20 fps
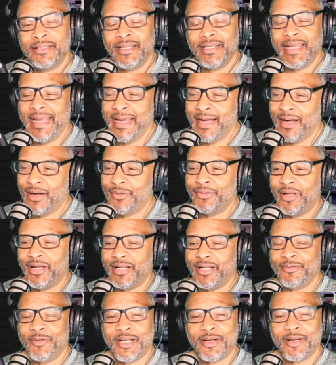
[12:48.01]
Hell no,
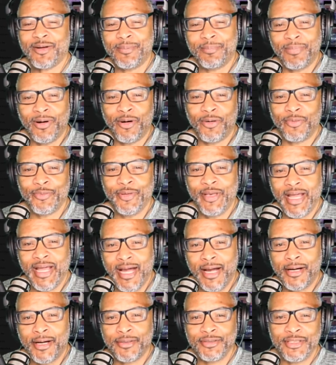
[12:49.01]
come on
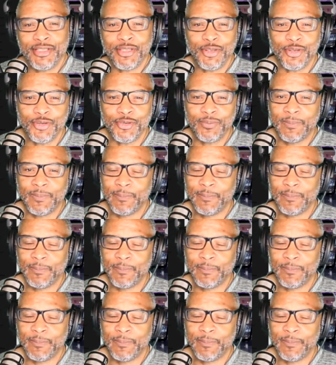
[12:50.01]
now, you.